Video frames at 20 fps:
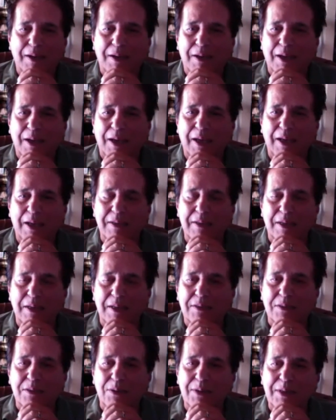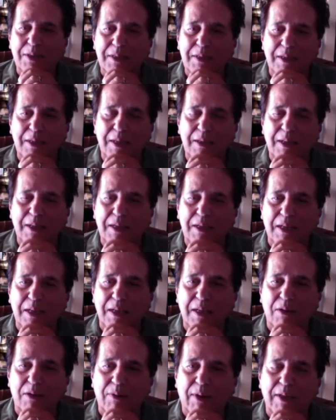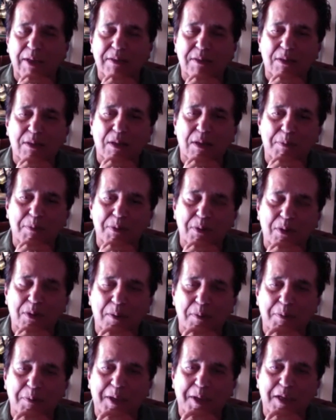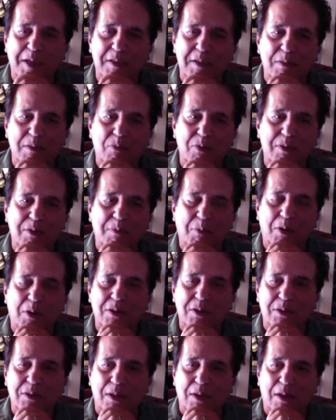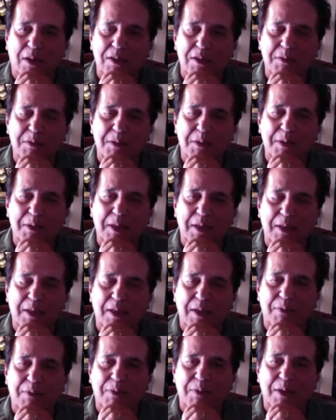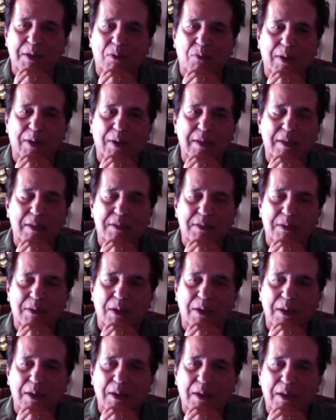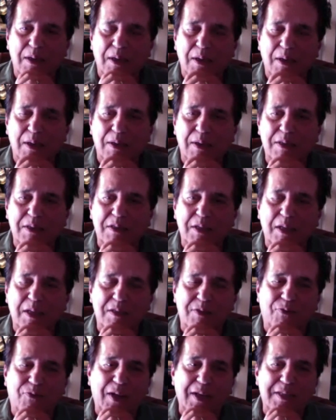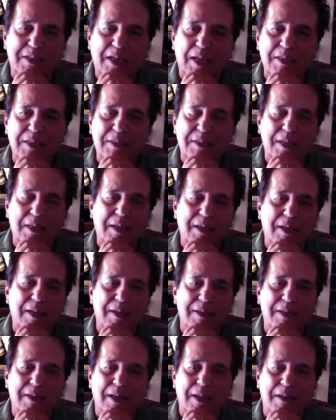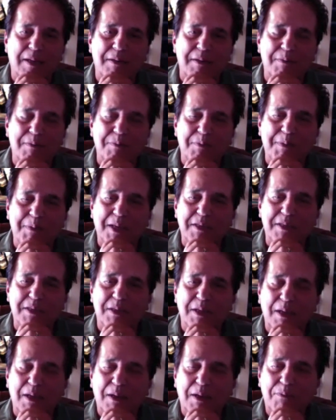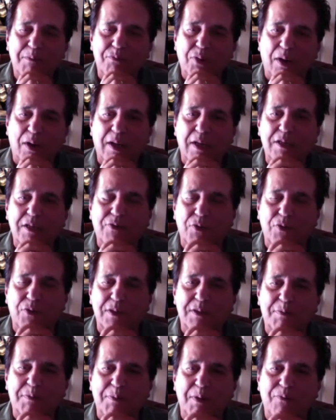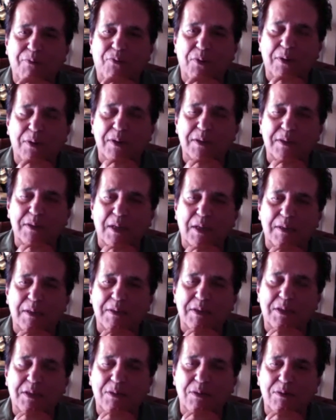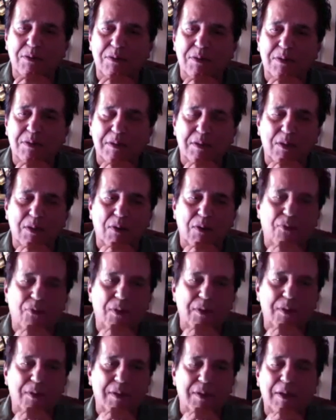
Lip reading: And so he integrates herbal medicine with martial arts in a way that's fantastic, and makes products for his students and so forth,